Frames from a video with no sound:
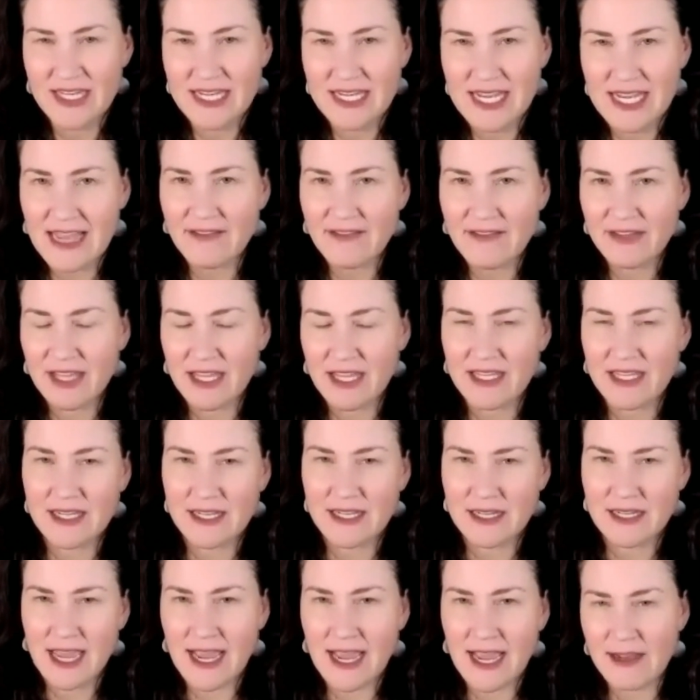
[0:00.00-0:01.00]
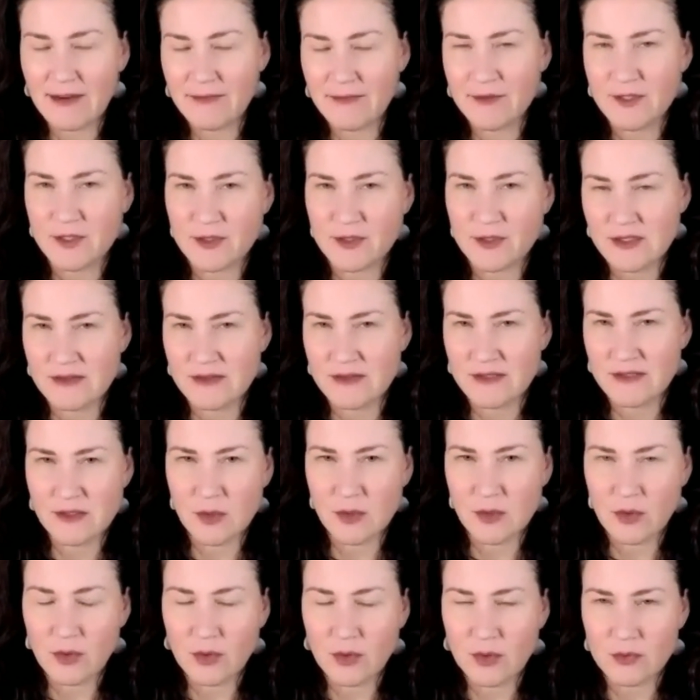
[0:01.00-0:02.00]
navigating after this
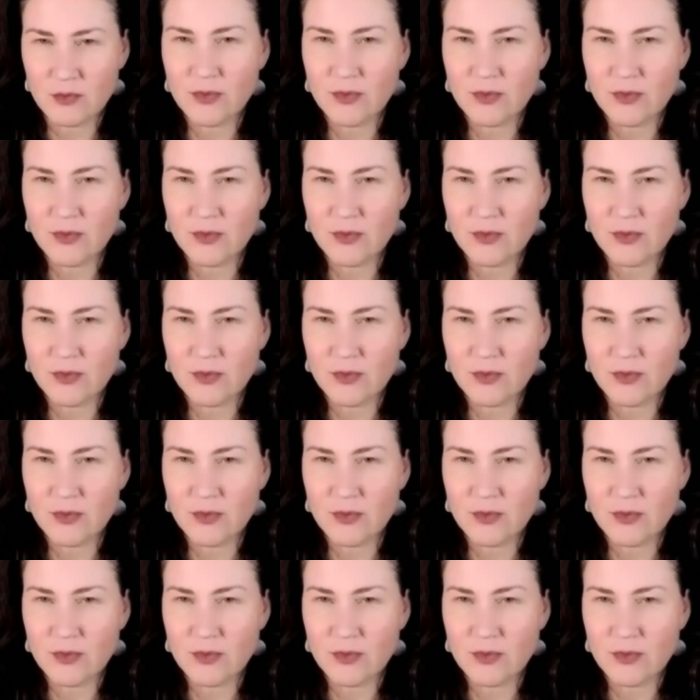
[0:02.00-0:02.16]
whole